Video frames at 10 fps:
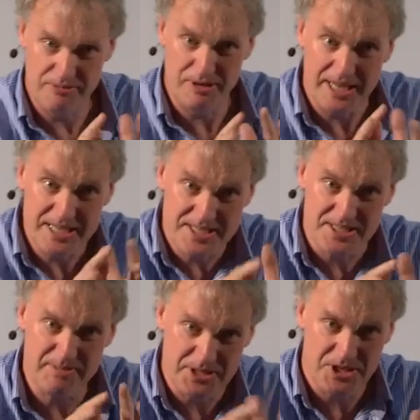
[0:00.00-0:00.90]
it
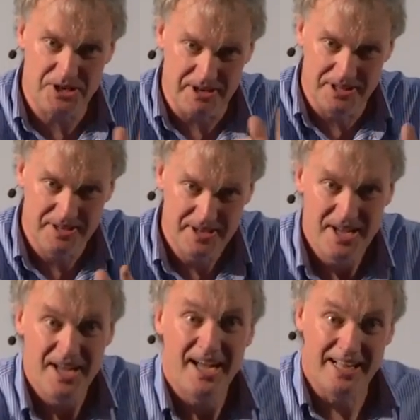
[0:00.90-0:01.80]
releases material,
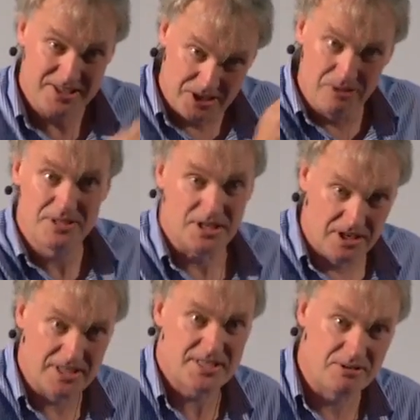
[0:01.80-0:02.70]
and tolls
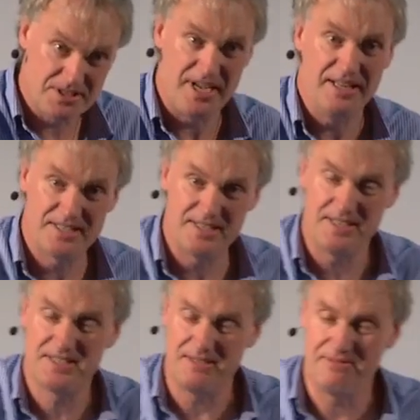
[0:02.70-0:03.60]
also sense
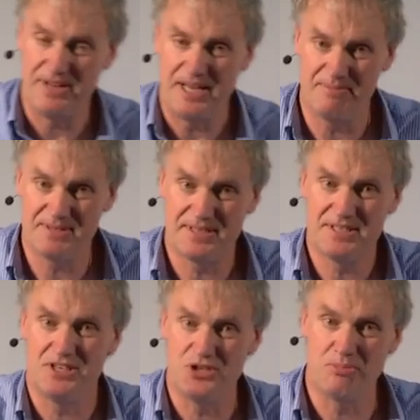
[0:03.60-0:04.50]
this inflamed
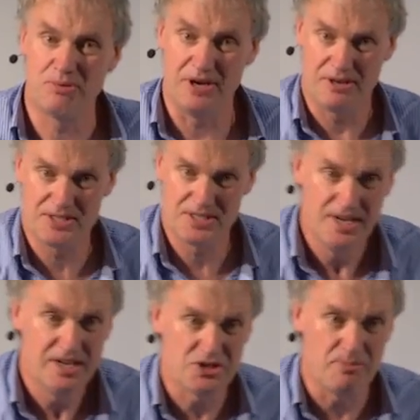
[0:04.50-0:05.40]
tissue products.
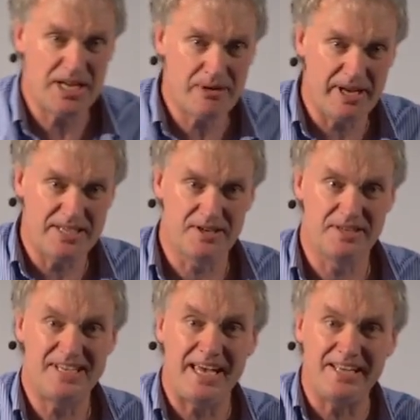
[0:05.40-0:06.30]
So in many ways, they're
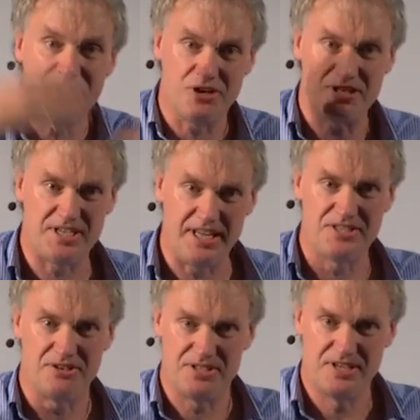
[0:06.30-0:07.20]
danger
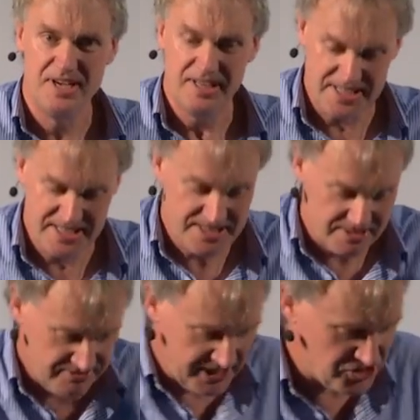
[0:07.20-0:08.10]
sensors. They sense
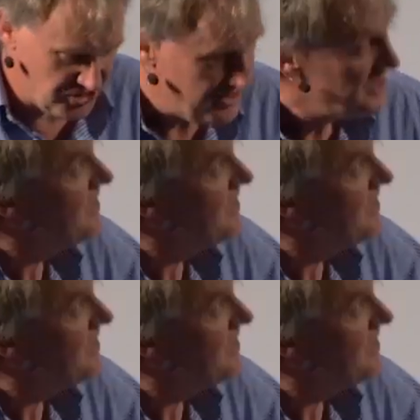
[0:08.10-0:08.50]
infection